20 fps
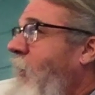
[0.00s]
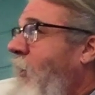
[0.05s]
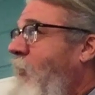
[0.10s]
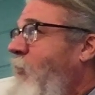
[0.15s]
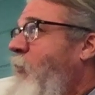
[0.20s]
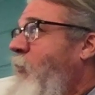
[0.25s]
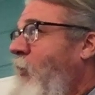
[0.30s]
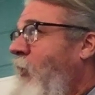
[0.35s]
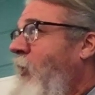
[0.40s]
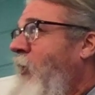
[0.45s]
it's
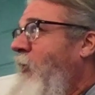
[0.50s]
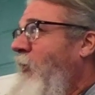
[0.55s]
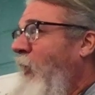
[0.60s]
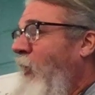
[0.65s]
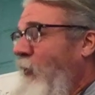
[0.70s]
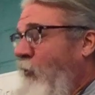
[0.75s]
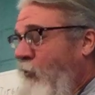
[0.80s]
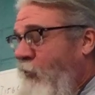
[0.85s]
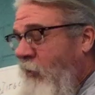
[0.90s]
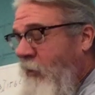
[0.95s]
pretty
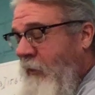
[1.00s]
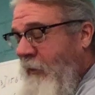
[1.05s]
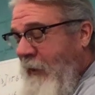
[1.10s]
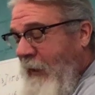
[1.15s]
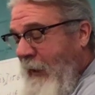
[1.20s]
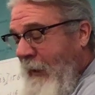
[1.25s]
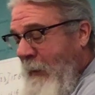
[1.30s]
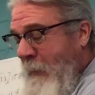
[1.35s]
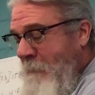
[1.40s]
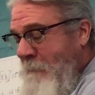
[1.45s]
close.
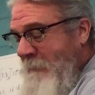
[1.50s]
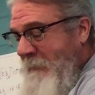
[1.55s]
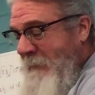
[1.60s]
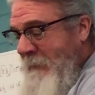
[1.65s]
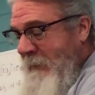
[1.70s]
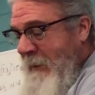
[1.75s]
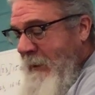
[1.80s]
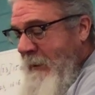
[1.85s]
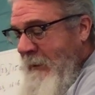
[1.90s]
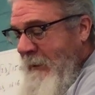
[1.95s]
Okay?
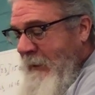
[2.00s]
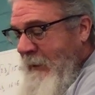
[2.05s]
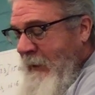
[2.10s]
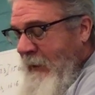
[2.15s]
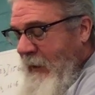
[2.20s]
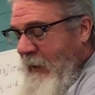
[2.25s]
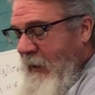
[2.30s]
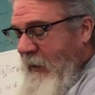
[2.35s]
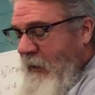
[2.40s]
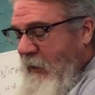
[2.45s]

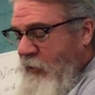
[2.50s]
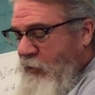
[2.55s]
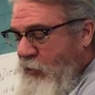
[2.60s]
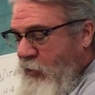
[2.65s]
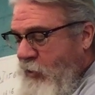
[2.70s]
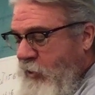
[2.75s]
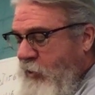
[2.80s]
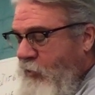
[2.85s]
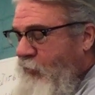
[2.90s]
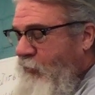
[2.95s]
And then two
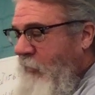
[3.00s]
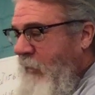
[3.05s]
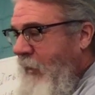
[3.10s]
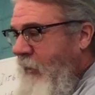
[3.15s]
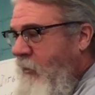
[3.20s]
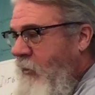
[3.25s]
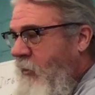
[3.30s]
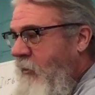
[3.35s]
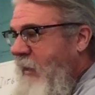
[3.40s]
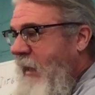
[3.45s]
years
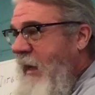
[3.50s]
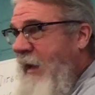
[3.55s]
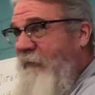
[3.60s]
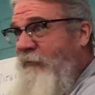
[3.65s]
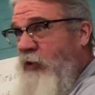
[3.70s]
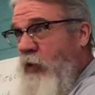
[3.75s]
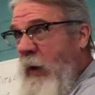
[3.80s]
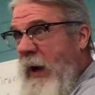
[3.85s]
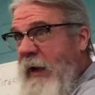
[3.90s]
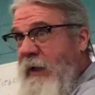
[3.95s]
later, they have
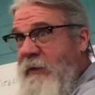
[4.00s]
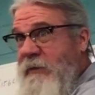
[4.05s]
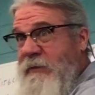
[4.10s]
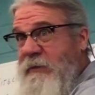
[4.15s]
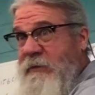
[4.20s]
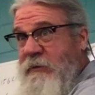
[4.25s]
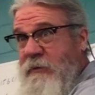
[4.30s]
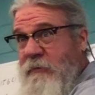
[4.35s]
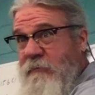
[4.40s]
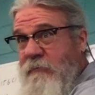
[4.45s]

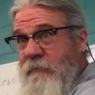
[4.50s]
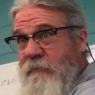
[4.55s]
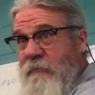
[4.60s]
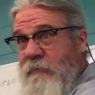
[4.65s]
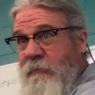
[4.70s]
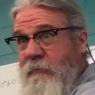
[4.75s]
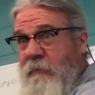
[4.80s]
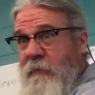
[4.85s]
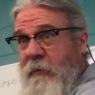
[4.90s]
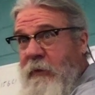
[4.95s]
twins.
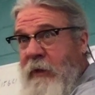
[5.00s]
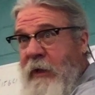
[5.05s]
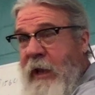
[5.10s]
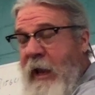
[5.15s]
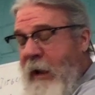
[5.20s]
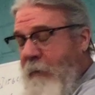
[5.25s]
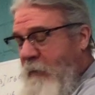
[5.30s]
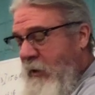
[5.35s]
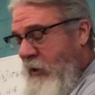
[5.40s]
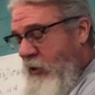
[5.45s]

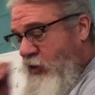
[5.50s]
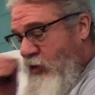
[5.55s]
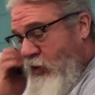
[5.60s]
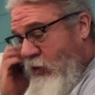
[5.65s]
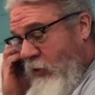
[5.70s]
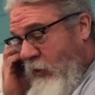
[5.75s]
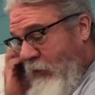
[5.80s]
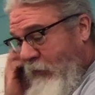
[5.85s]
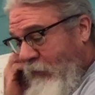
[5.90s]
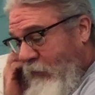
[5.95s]
Hamnet and
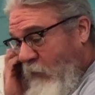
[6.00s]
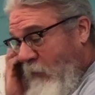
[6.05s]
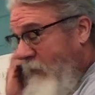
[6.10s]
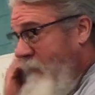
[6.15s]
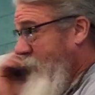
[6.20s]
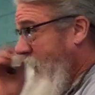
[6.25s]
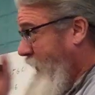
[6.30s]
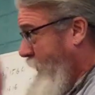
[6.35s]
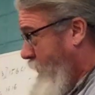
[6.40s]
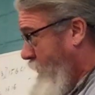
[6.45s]
Judith. So he's
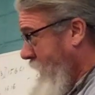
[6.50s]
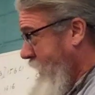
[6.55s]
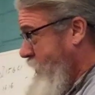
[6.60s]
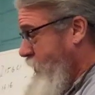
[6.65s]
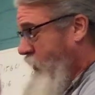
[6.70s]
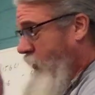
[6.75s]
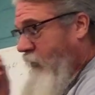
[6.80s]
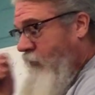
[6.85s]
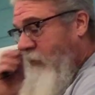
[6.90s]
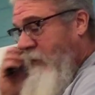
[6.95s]
got three
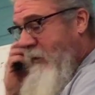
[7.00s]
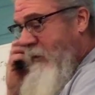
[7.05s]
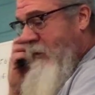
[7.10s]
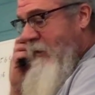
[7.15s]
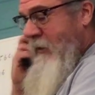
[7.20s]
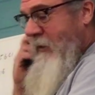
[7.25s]
children